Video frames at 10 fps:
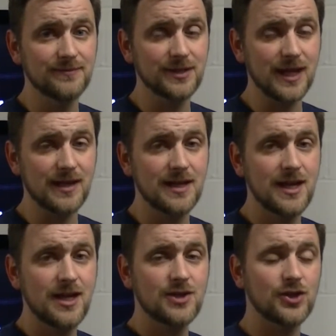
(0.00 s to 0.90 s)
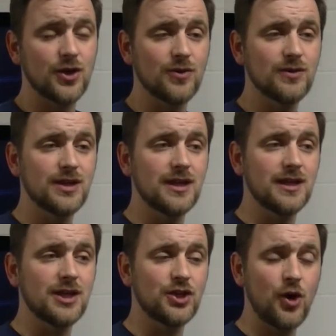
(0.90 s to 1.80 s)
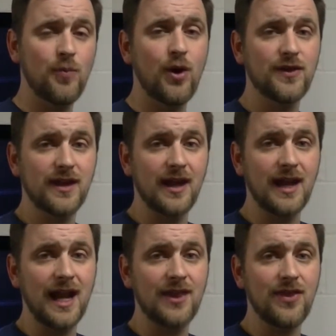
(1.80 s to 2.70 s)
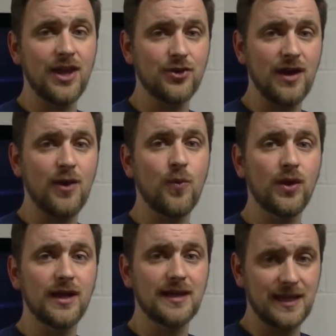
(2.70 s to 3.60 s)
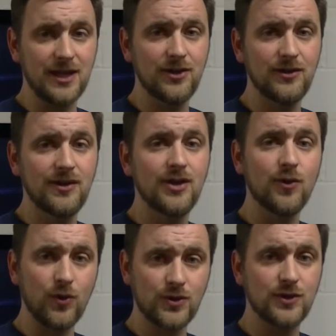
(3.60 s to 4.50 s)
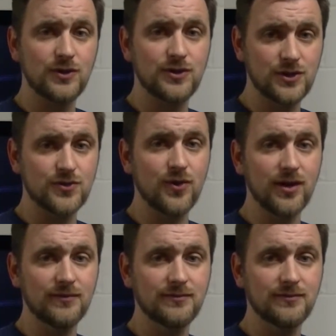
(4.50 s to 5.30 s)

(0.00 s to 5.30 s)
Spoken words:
Okay. So you don't point the gun at anything you're not willing to kill or to destroy.